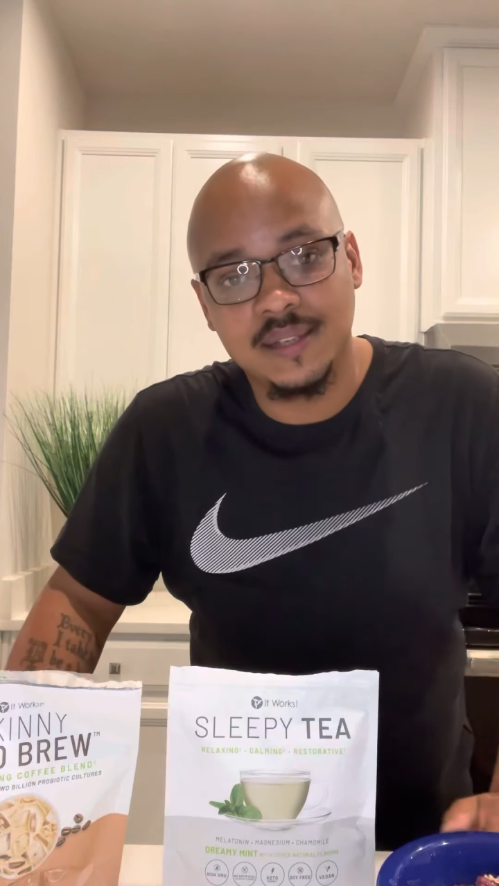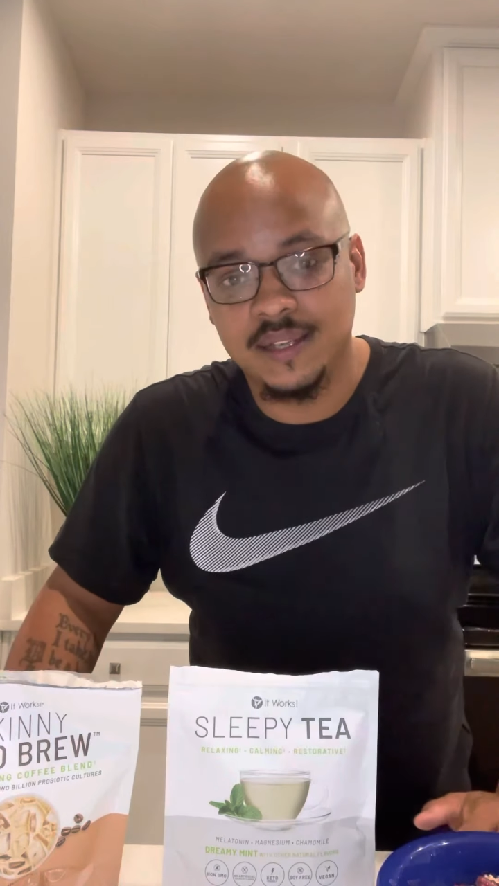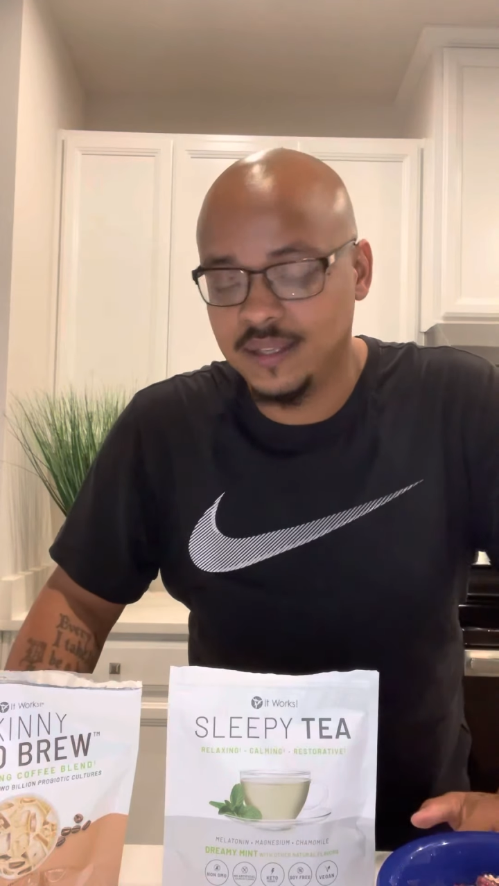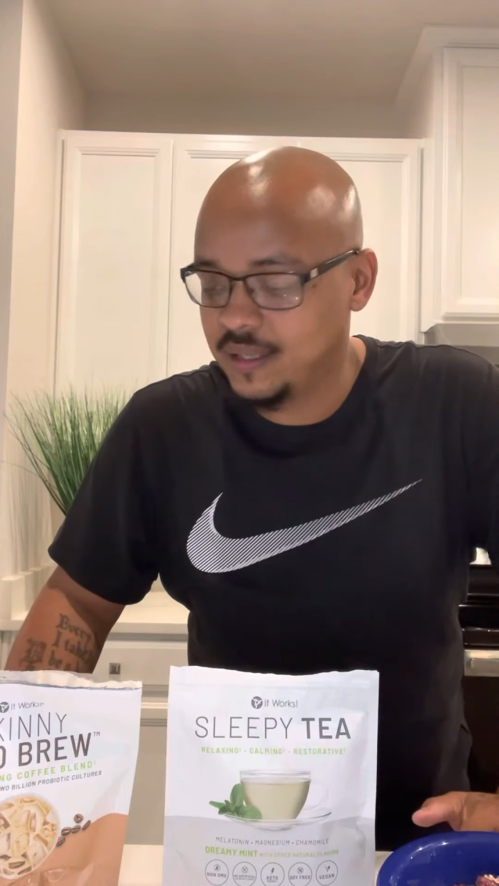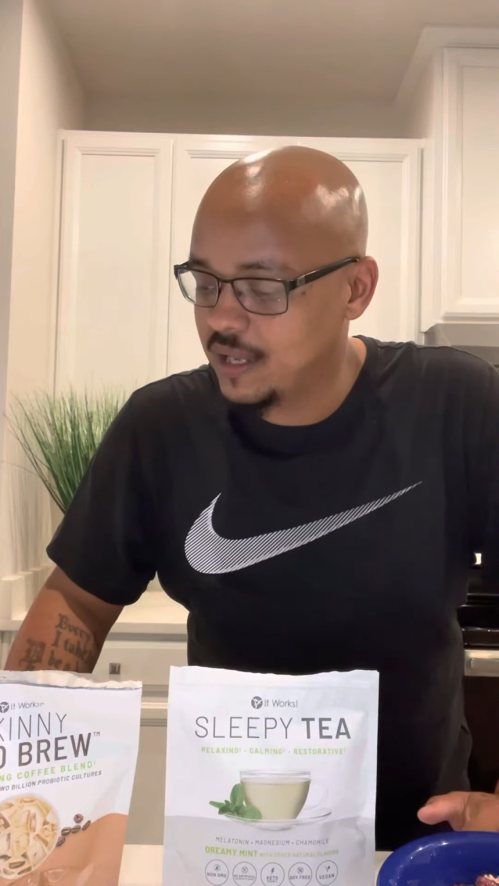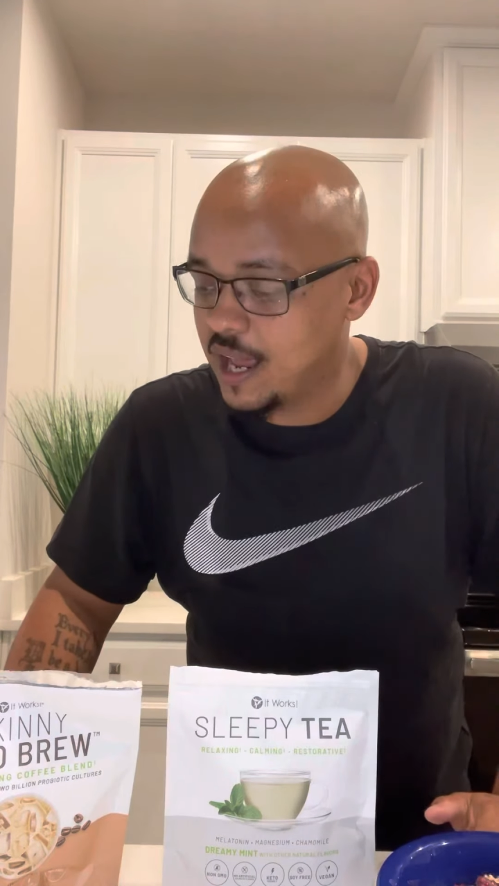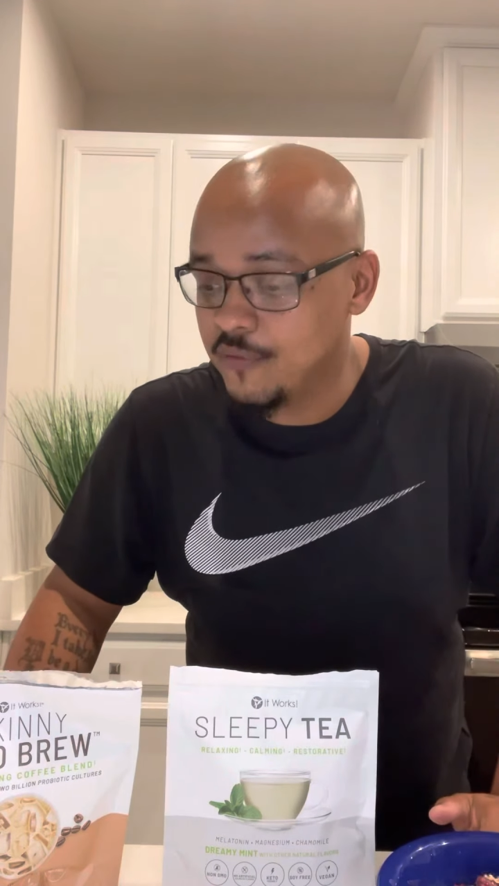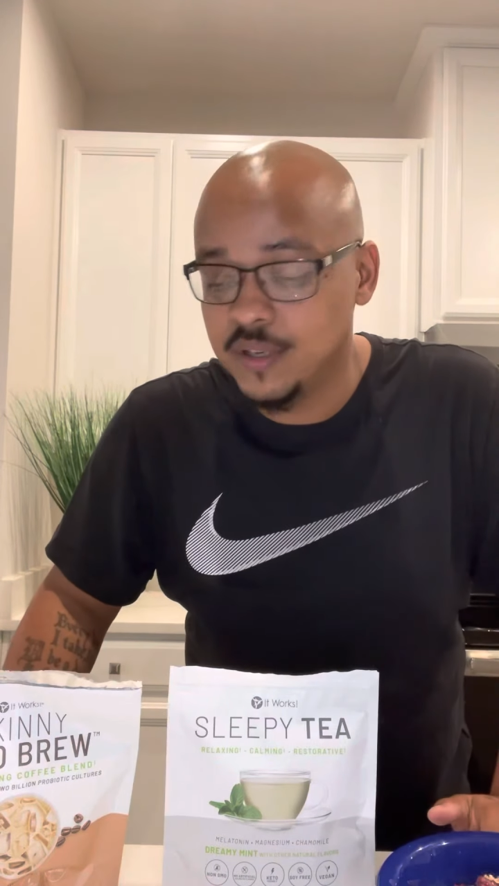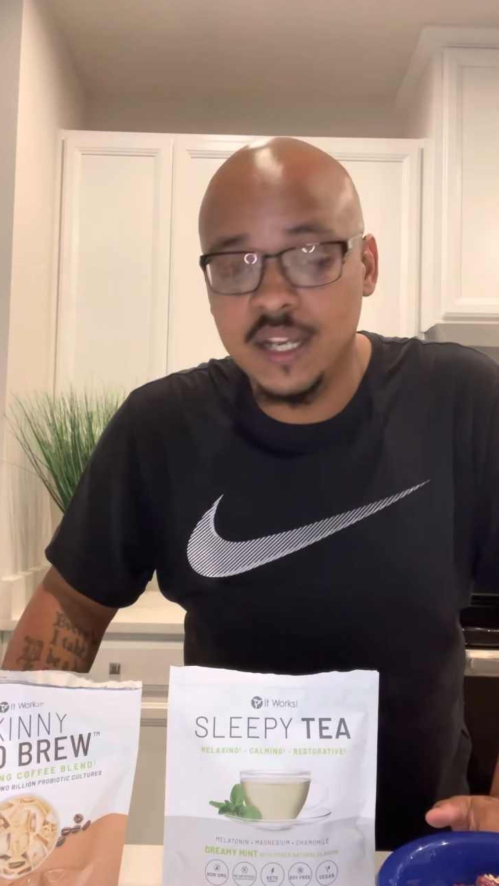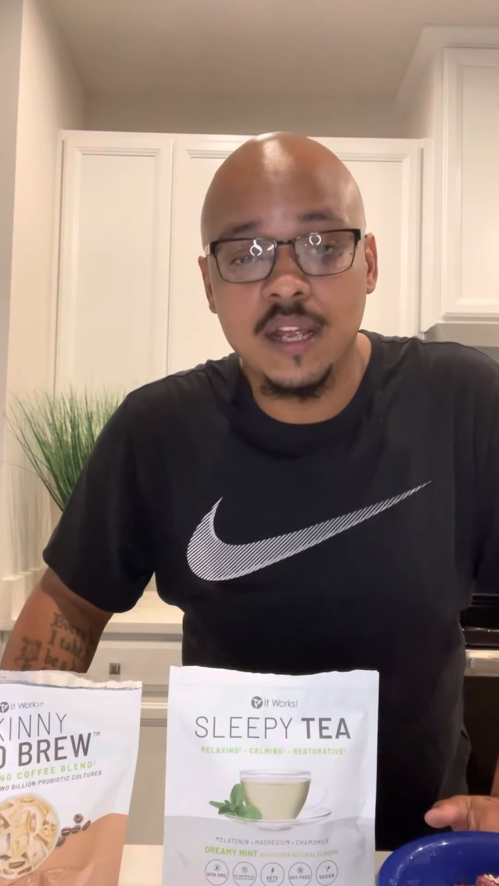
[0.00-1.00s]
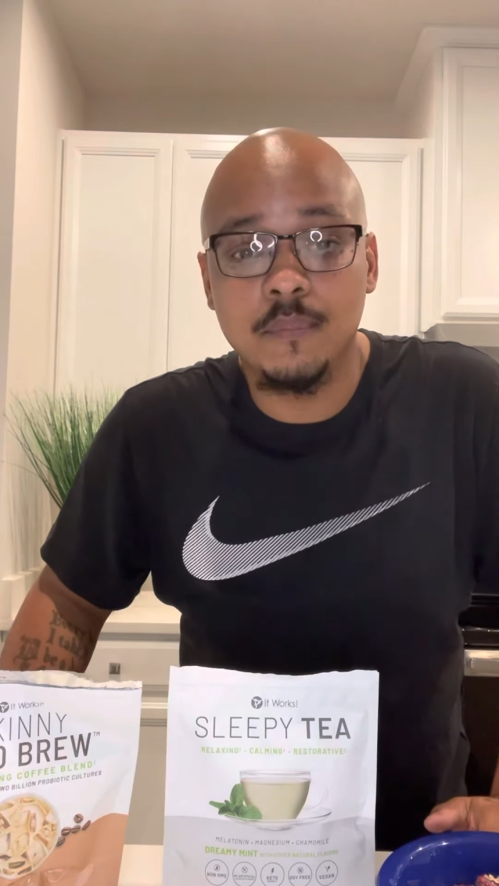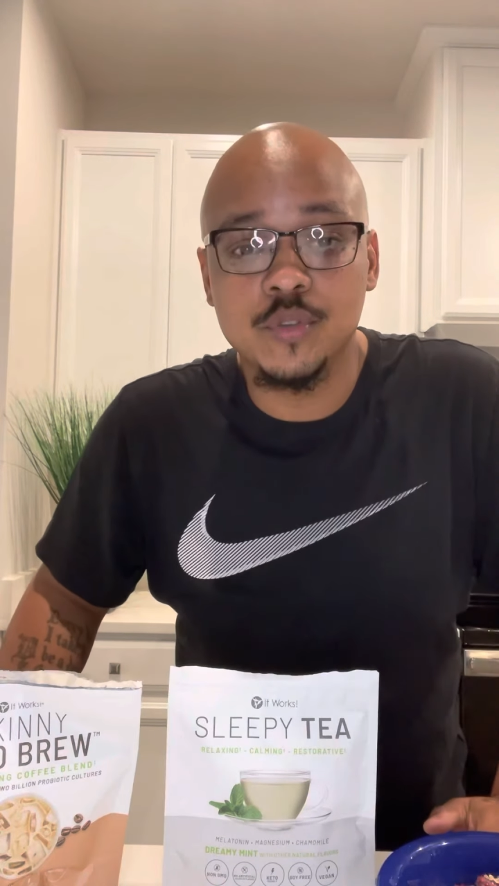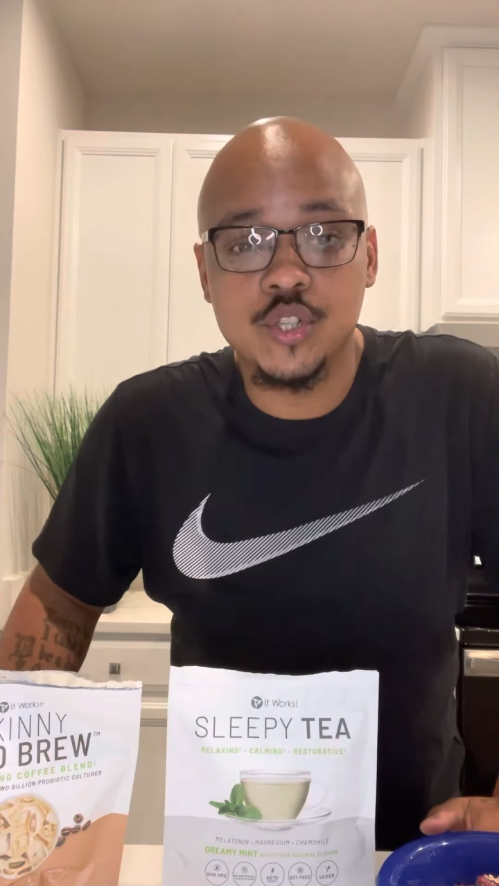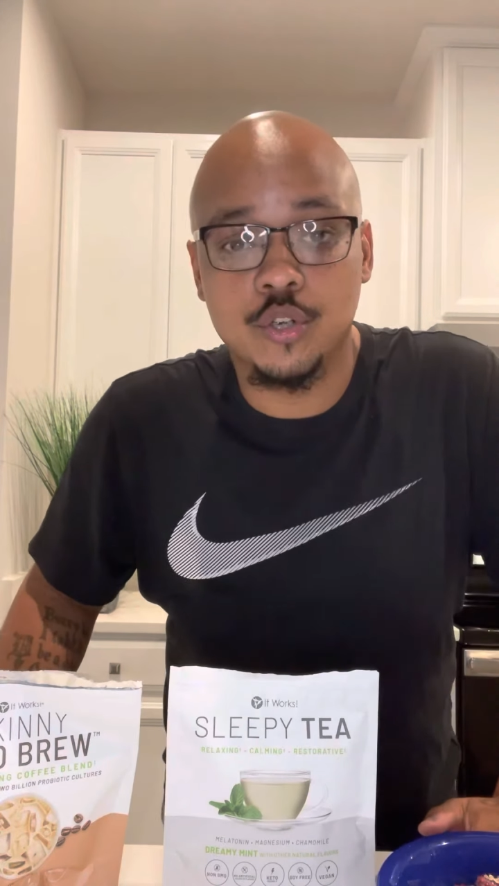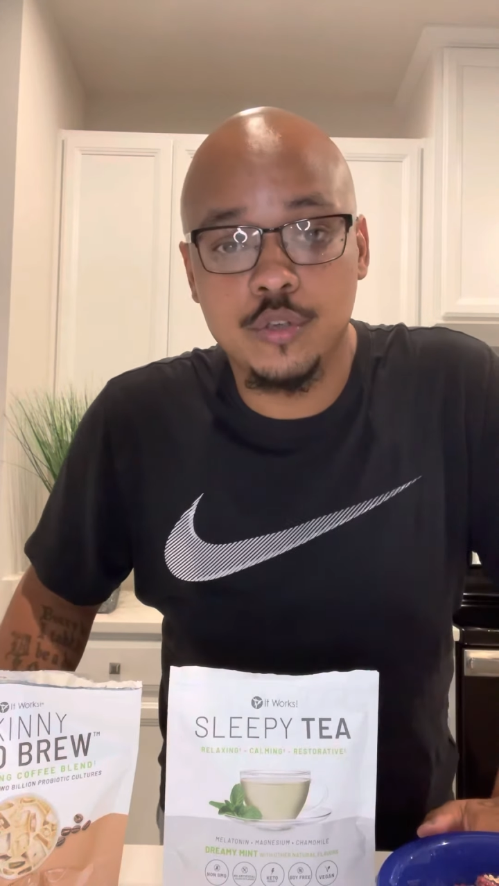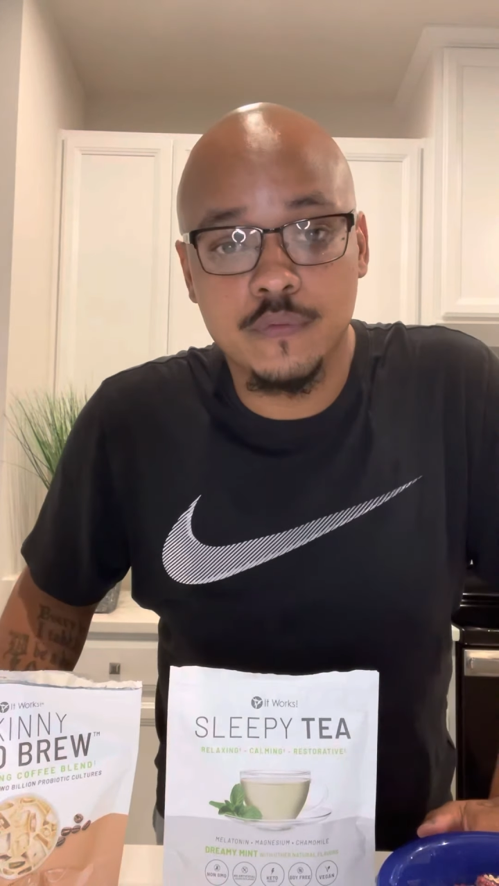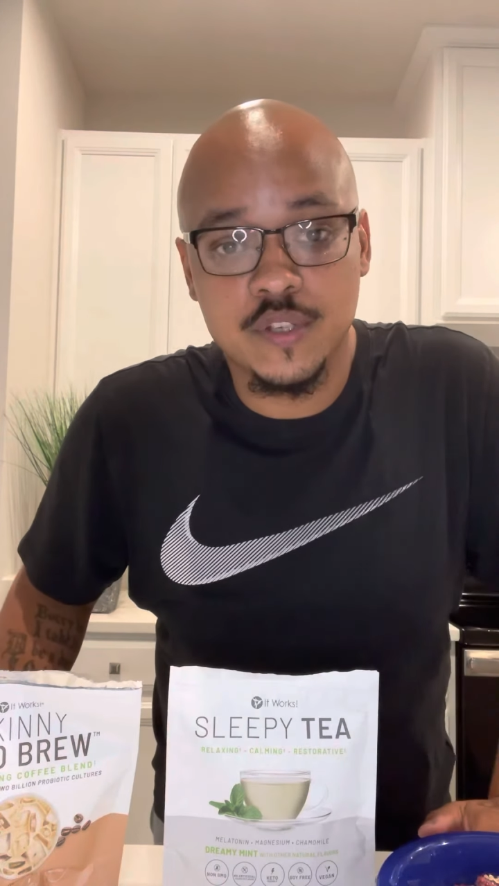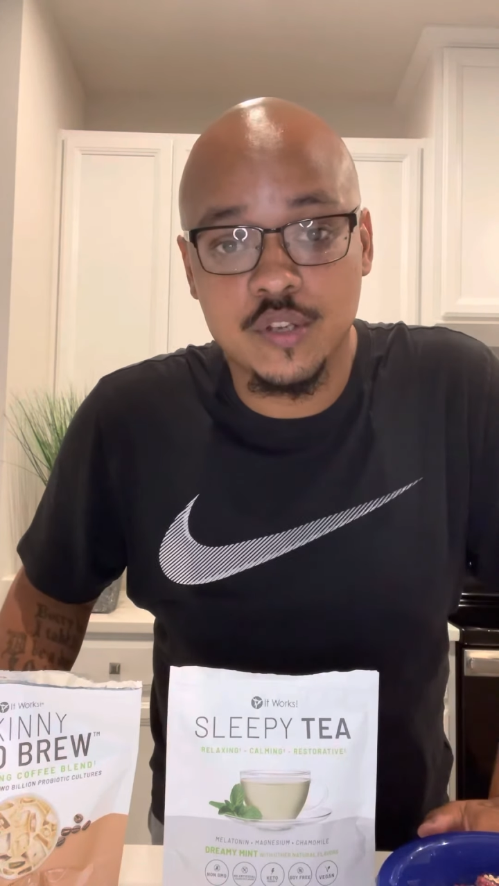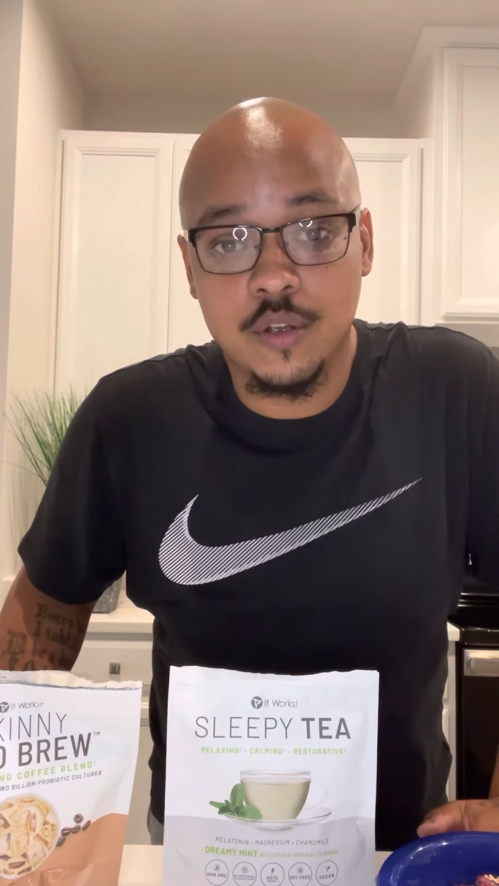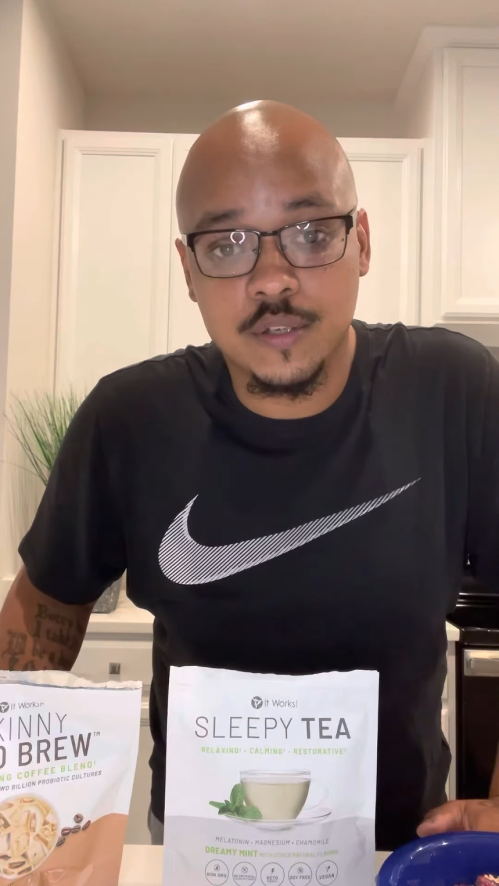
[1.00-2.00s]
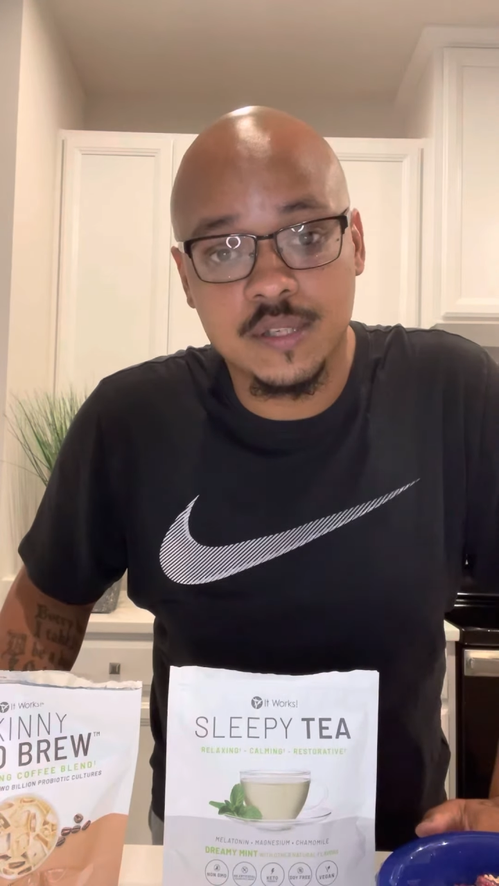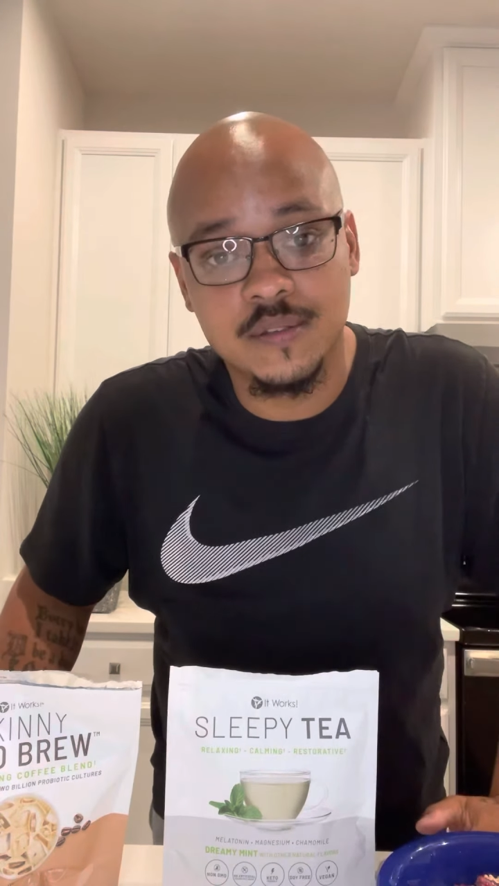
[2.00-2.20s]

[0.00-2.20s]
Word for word: And every day I'm going to show you results.